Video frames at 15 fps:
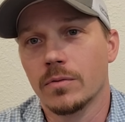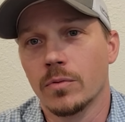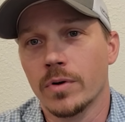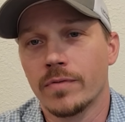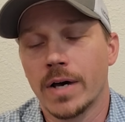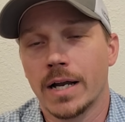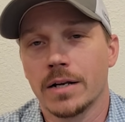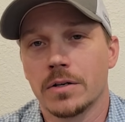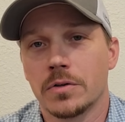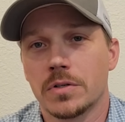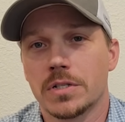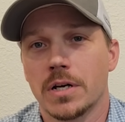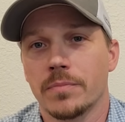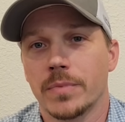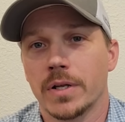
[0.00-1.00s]
We've got to do
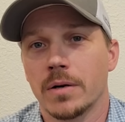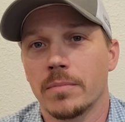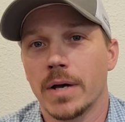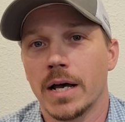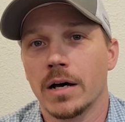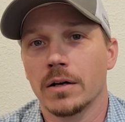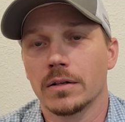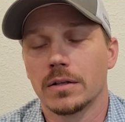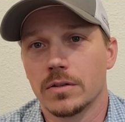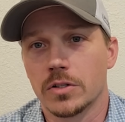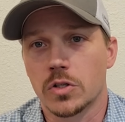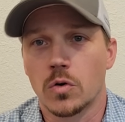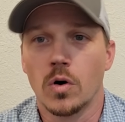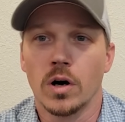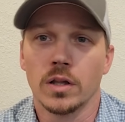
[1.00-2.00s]
something about this
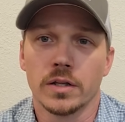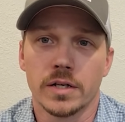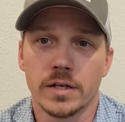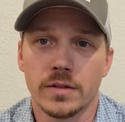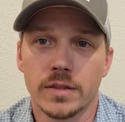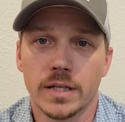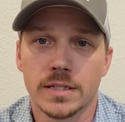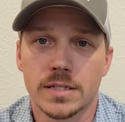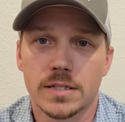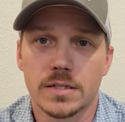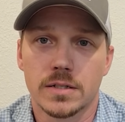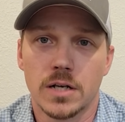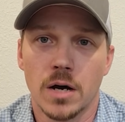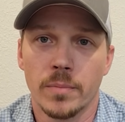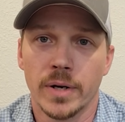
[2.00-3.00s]
quality that's
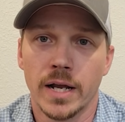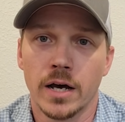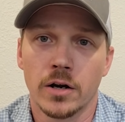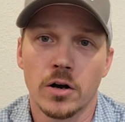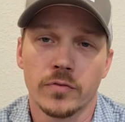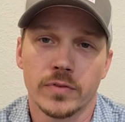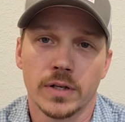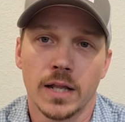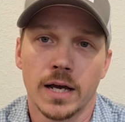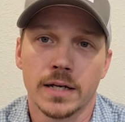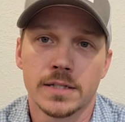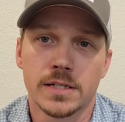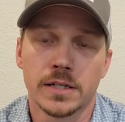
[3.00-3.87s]
coming out off the lines